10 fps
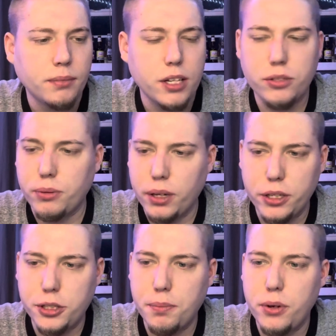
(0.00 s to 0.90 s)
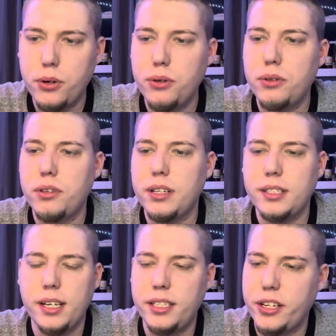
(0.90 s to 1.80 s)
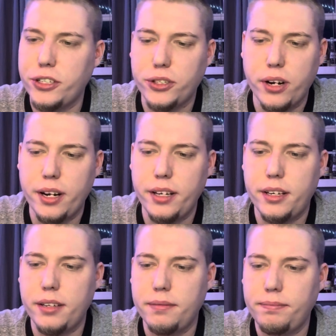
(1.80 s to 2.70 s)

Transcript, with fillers: It's really smooth. It's easy to drink.